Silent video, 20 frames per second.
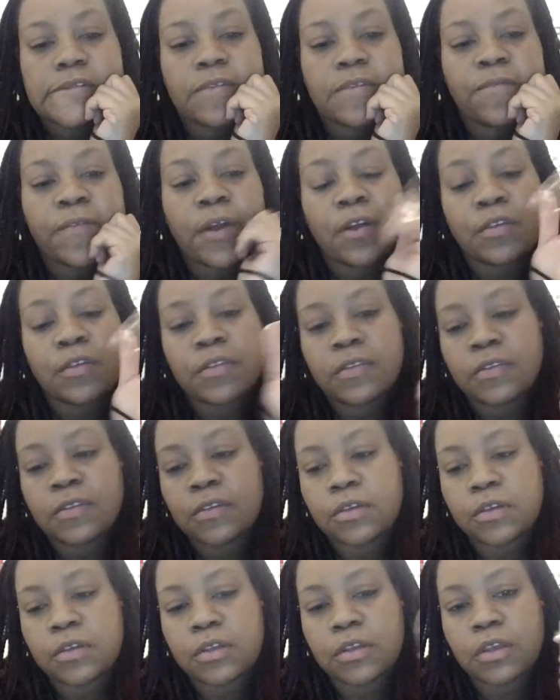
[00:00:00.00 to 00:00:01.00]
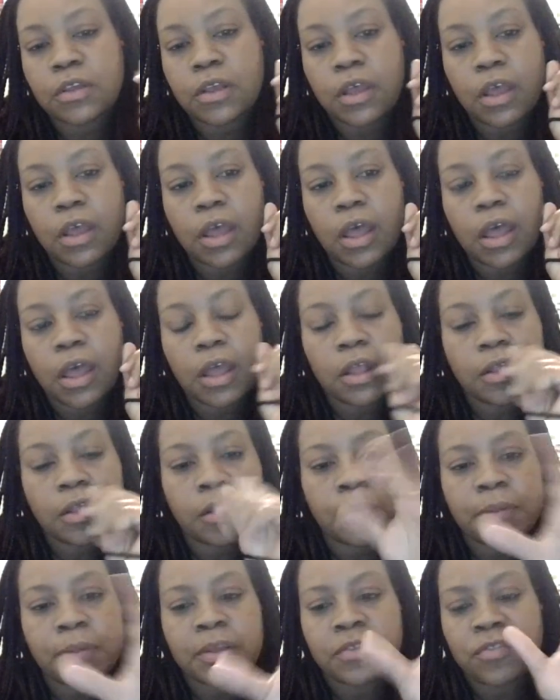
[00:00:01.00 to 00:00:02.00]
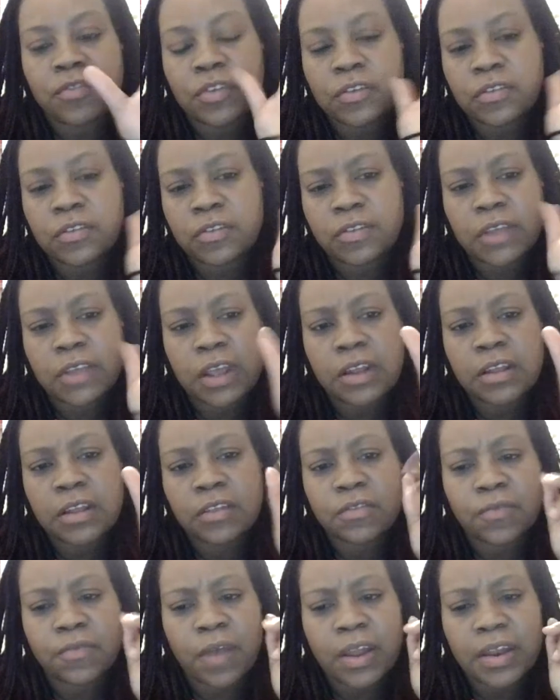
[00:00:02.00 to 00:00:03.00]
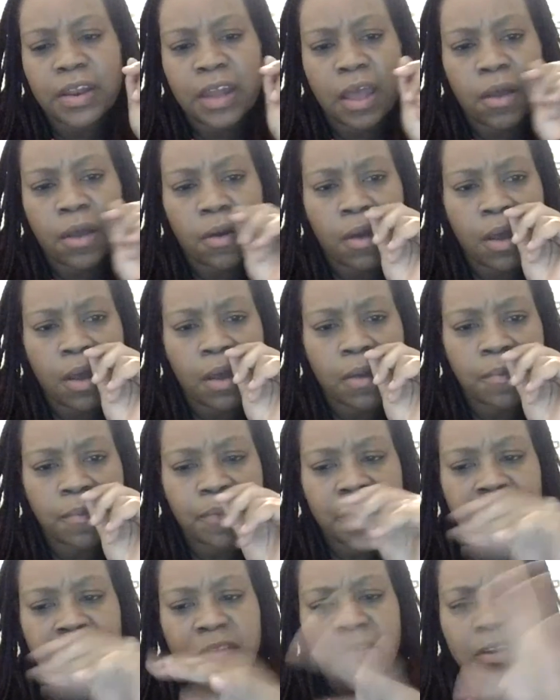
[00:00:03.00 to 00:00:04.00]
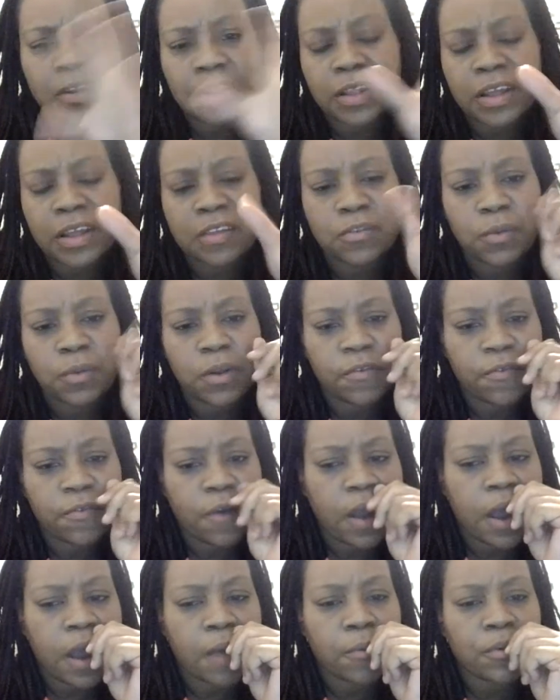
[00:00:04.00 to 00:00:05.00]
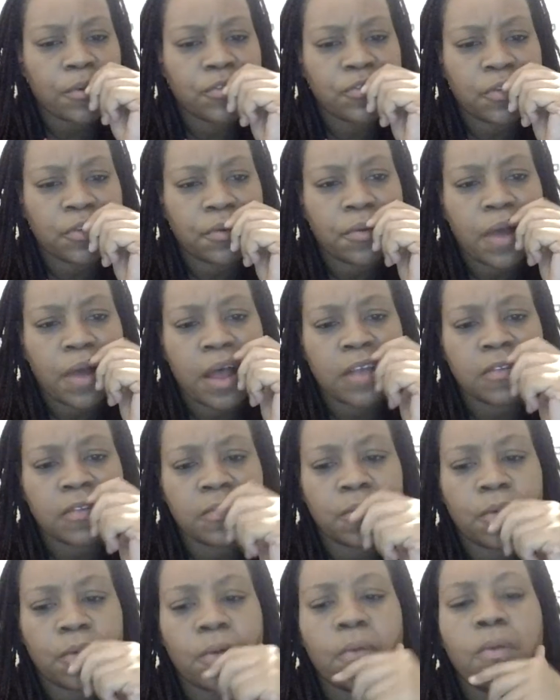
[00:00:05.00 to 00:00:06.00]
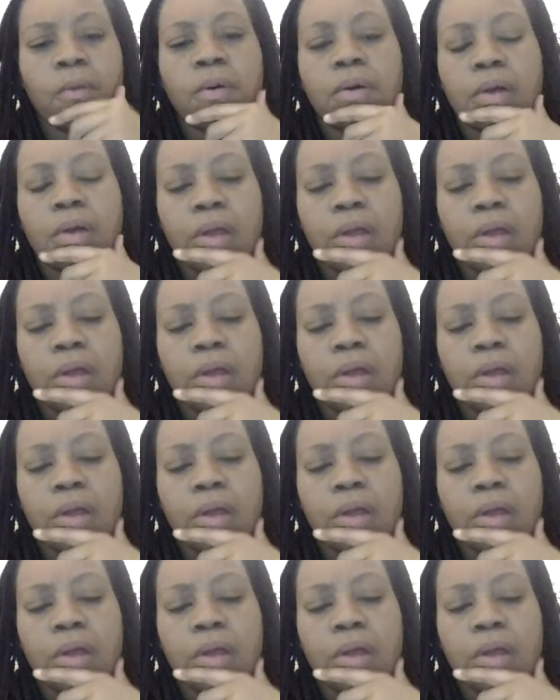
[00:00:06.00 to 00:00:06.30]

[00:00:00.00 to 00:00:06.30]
first let me just say this right now, because in the last 24 hours, General Hospital,